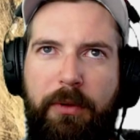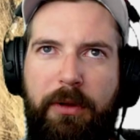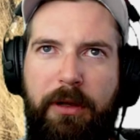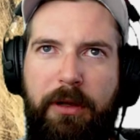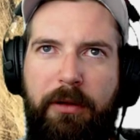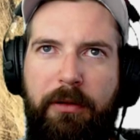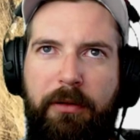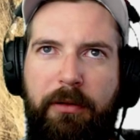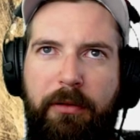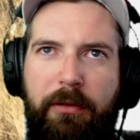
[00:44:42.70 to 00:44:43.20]

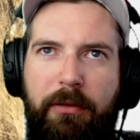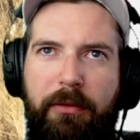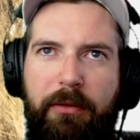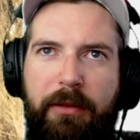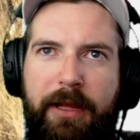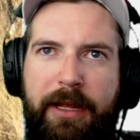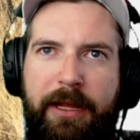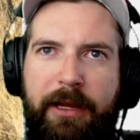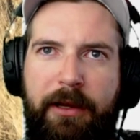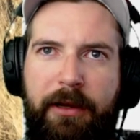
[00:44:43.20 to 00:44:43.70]
go
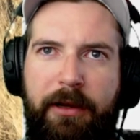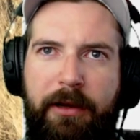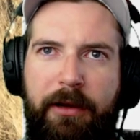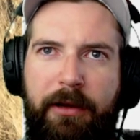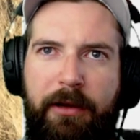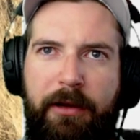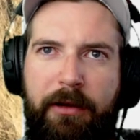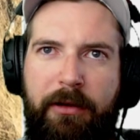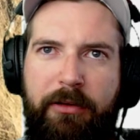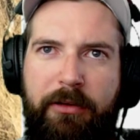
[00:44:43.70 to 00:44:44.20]

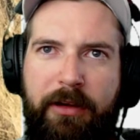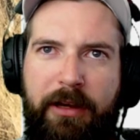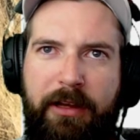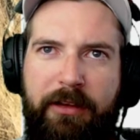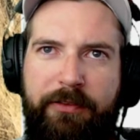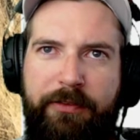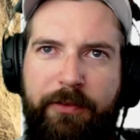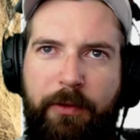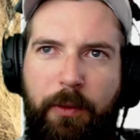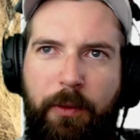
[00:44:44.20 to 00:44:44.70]
layer,
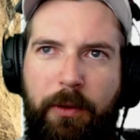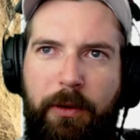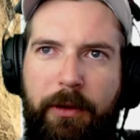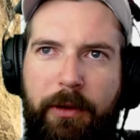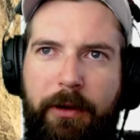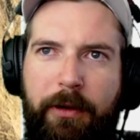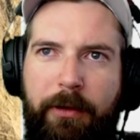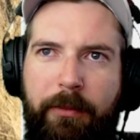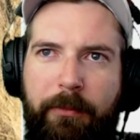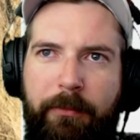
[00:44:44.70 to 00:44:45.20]

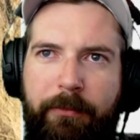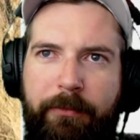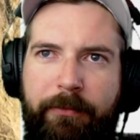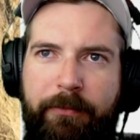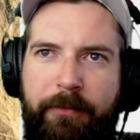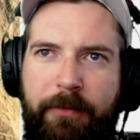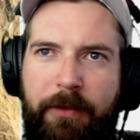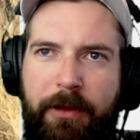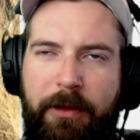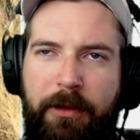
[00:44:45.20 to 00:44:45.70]
transform,
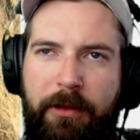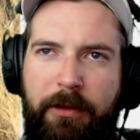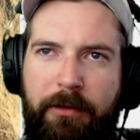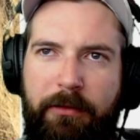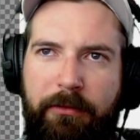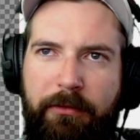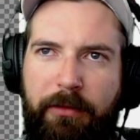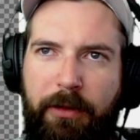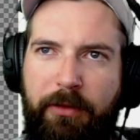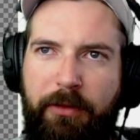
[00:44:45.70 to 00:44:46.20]

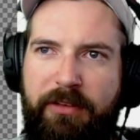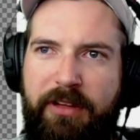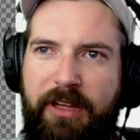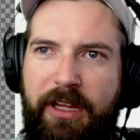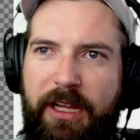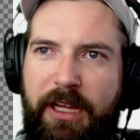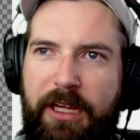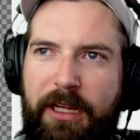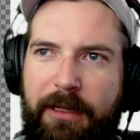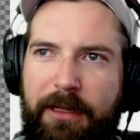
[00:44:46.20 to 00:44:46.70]

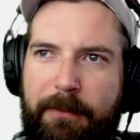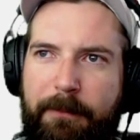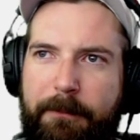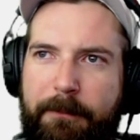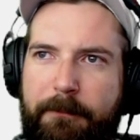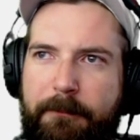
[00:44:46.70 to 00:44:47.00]
rotate,